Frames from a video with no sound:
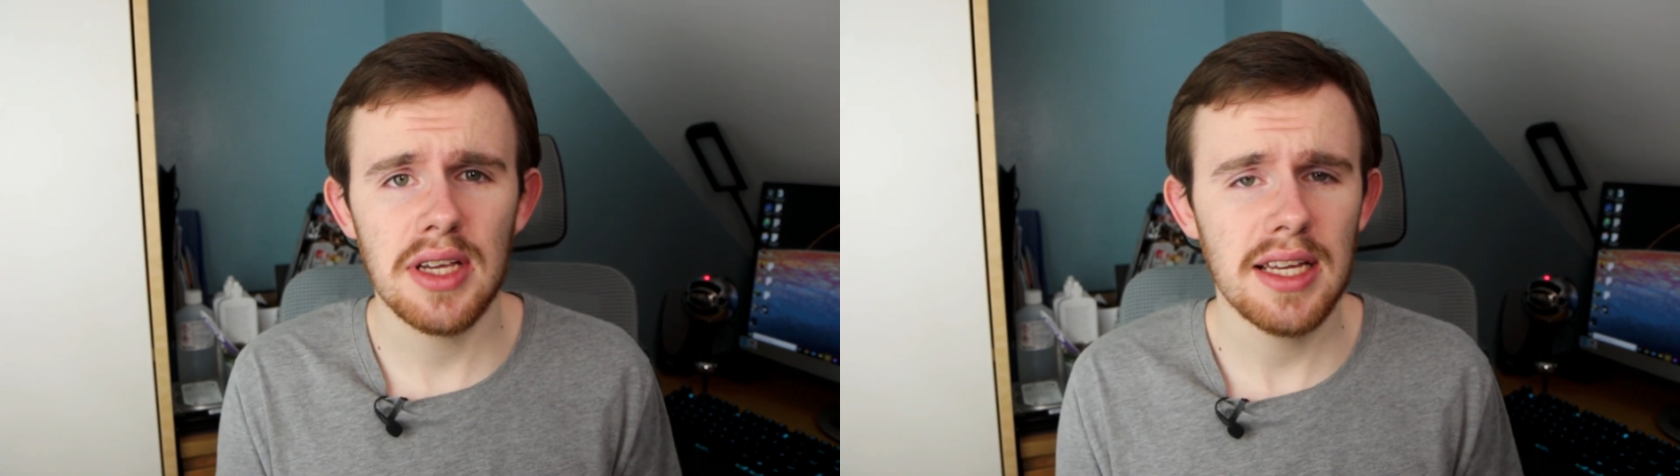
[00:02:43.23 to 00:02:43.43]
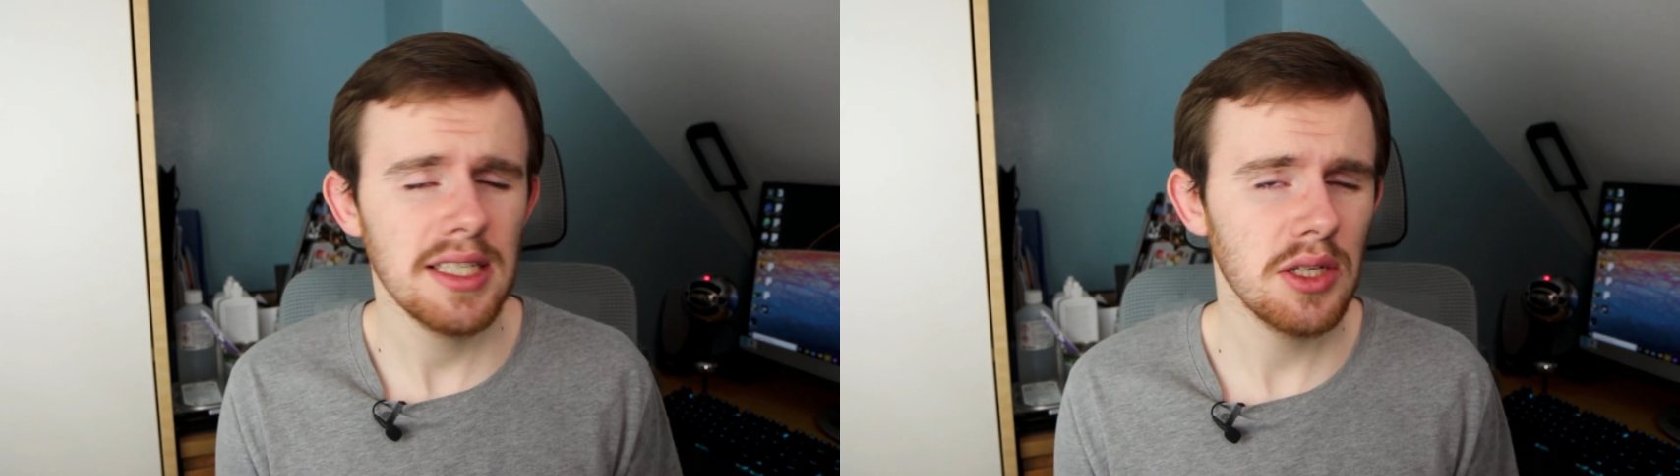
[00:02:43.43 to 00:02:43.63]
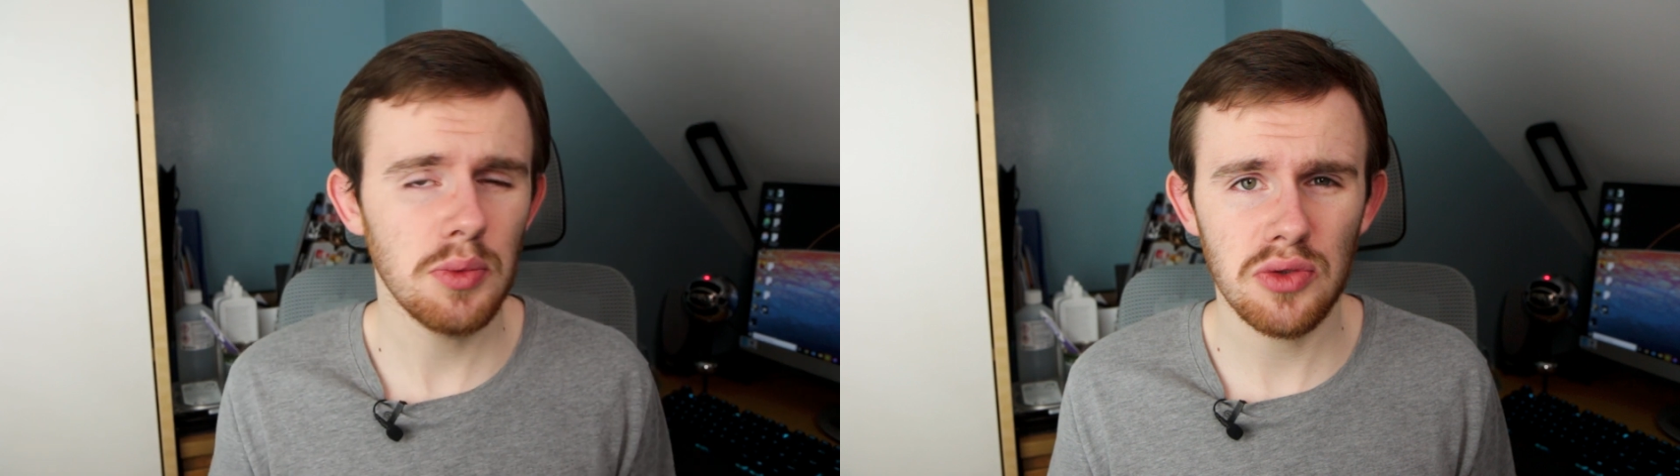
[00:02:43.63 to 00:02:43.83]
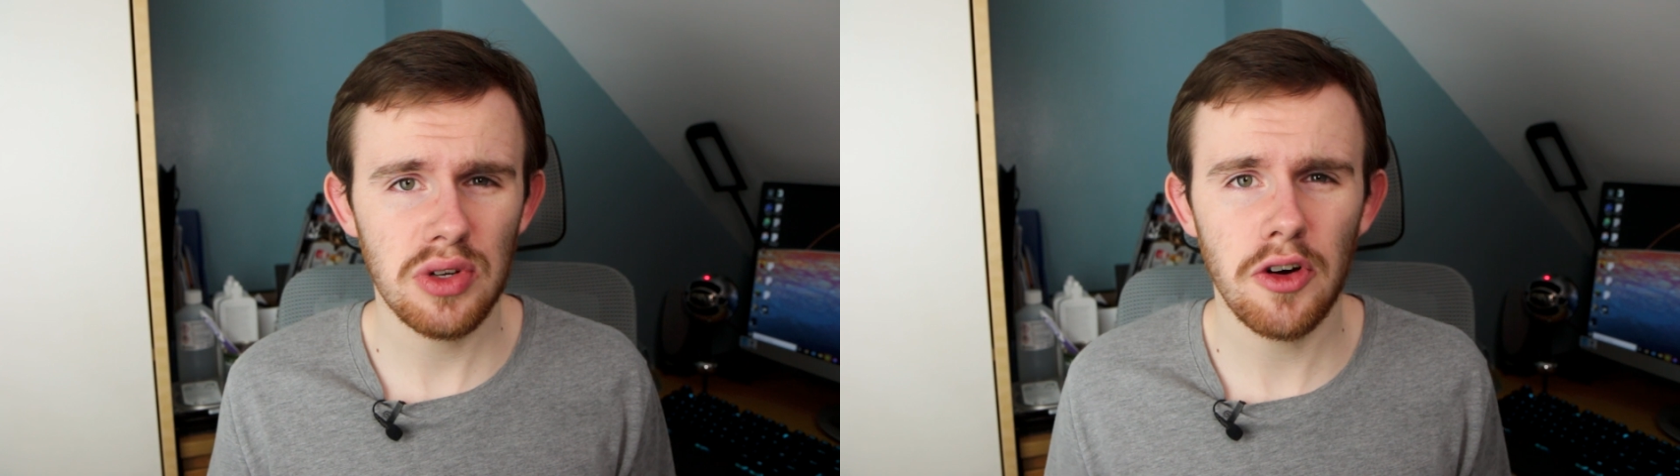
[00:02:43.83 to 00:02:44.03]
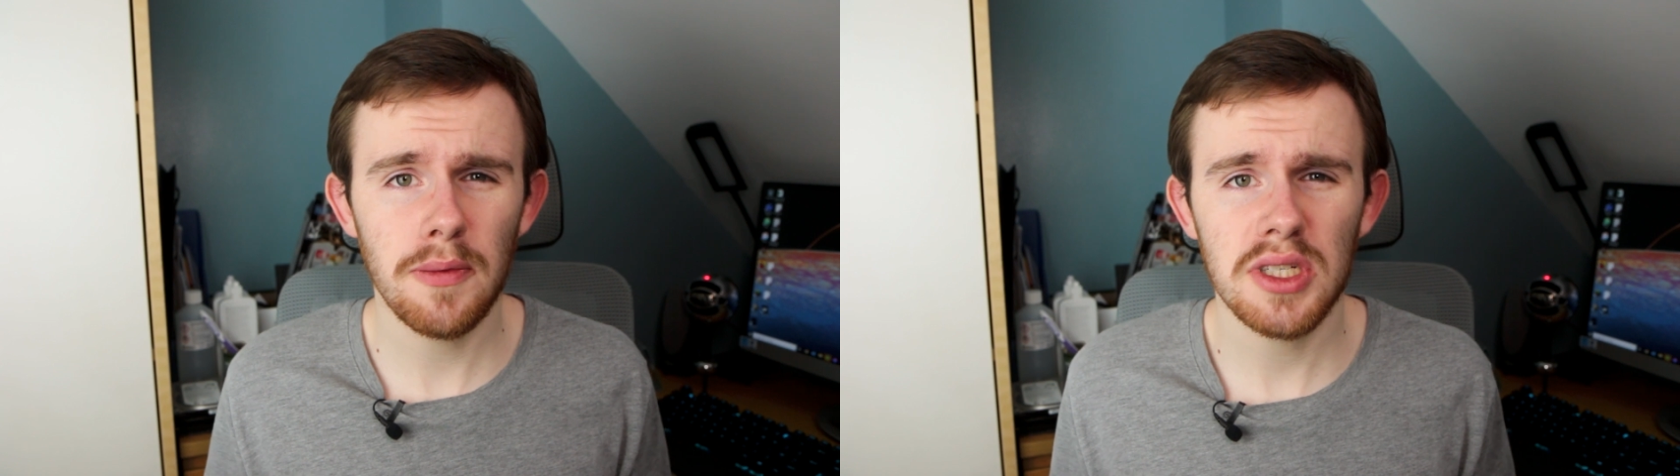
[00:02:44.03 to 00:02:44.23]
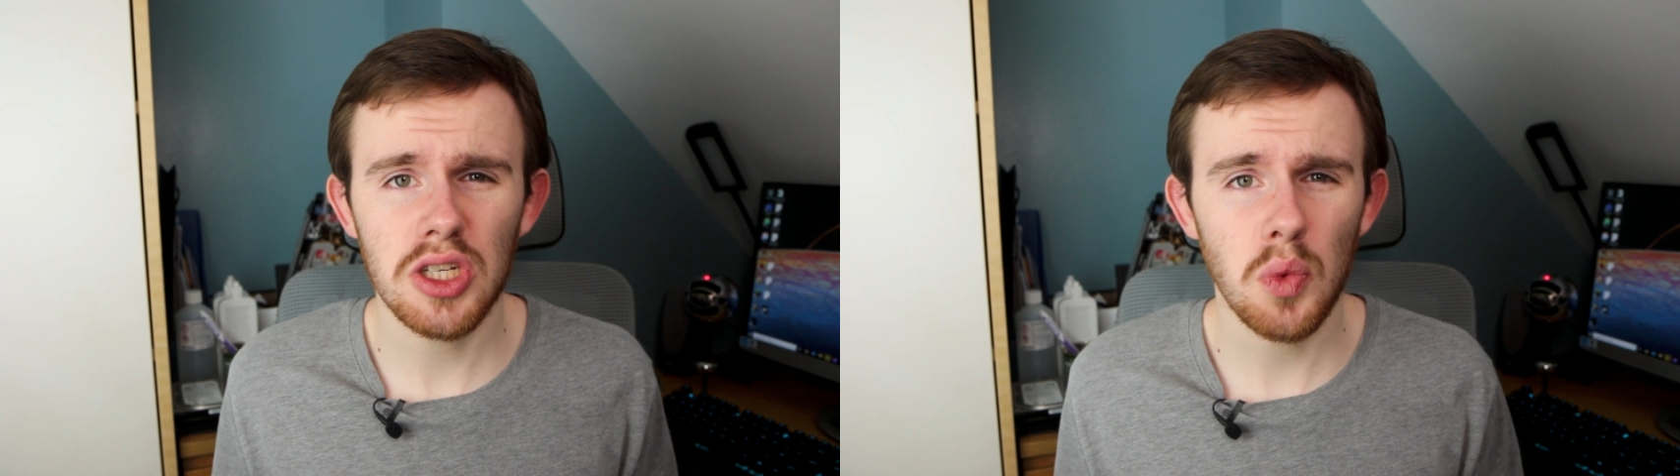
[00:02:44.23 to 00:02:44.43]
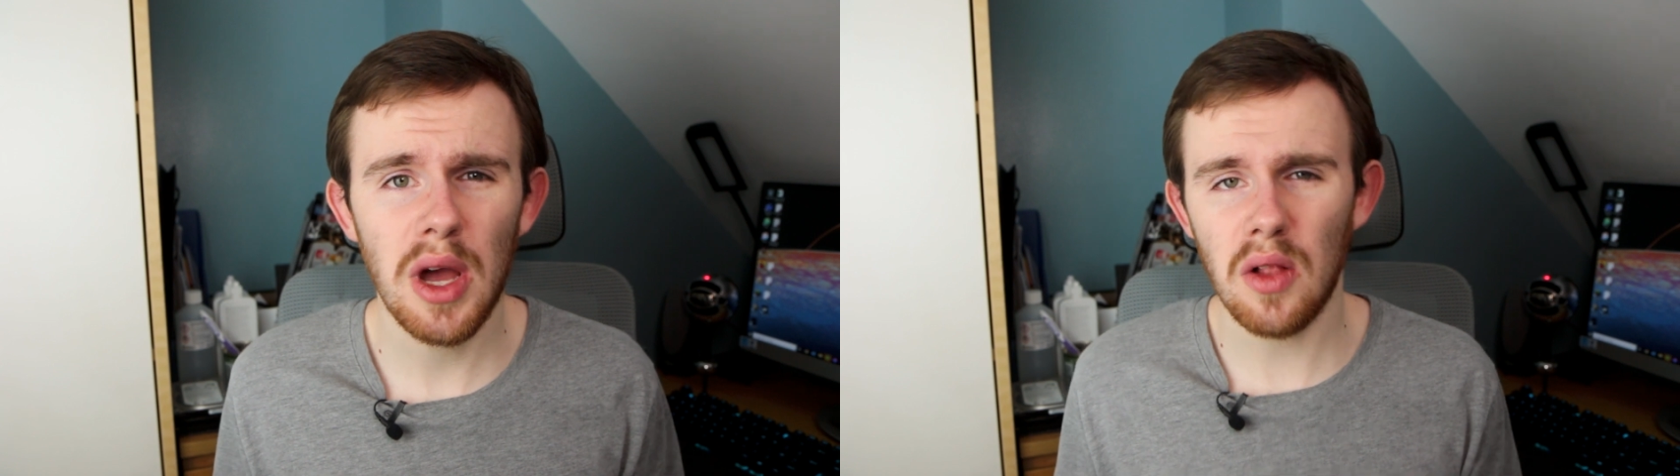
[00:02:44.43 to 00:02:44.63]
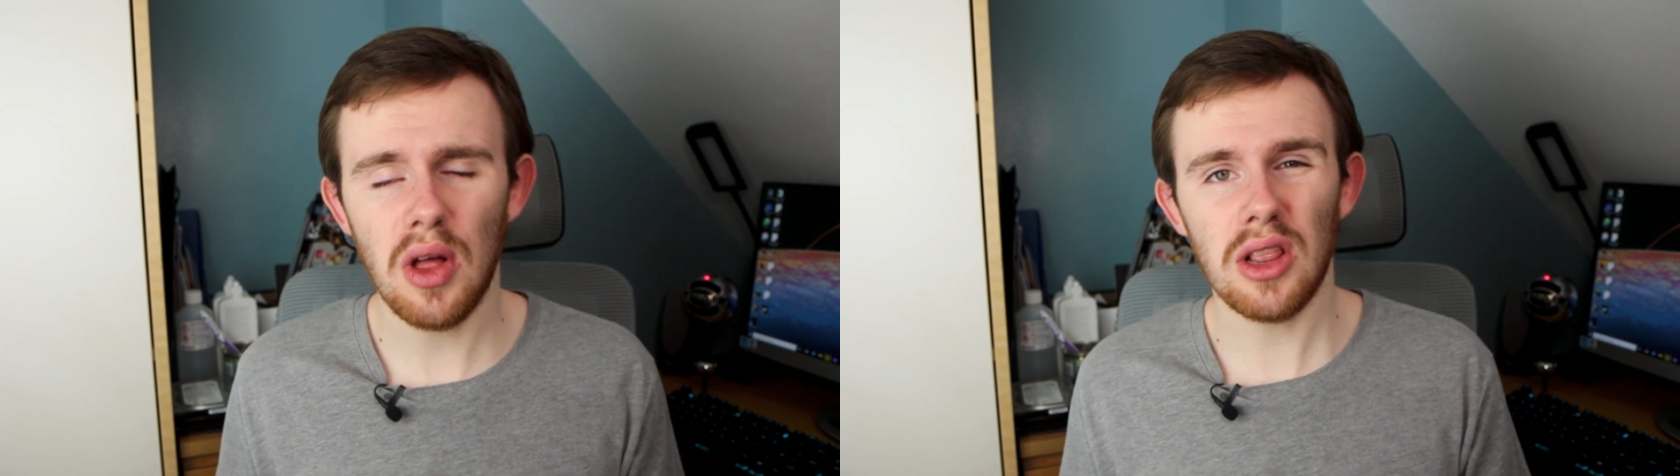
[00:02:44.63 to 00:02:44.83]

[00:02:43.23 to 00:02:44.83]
located was refurbished as well,